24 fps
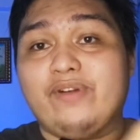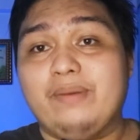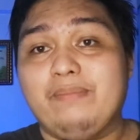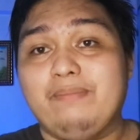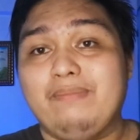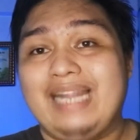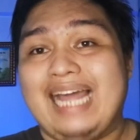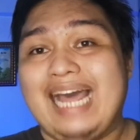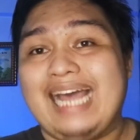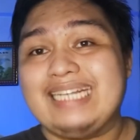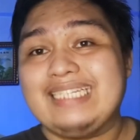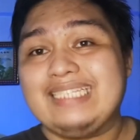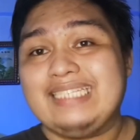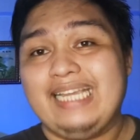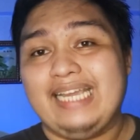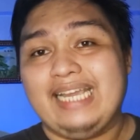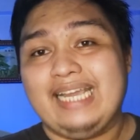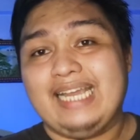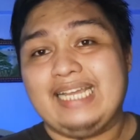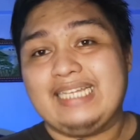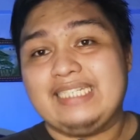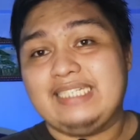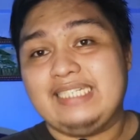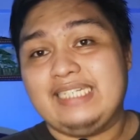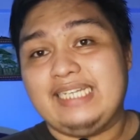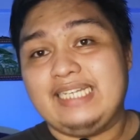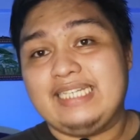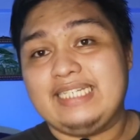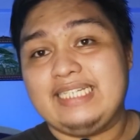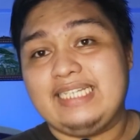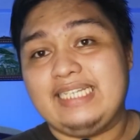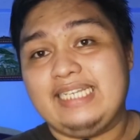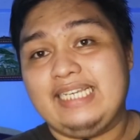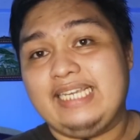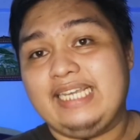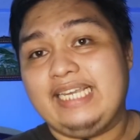from plastic, as you
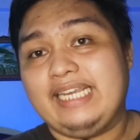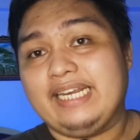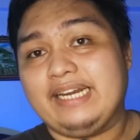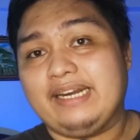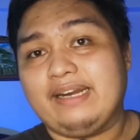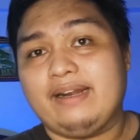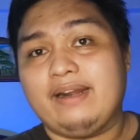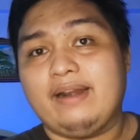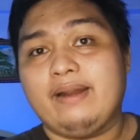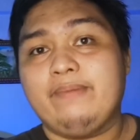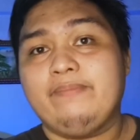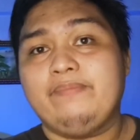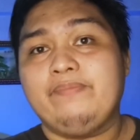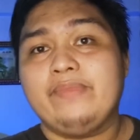can see here.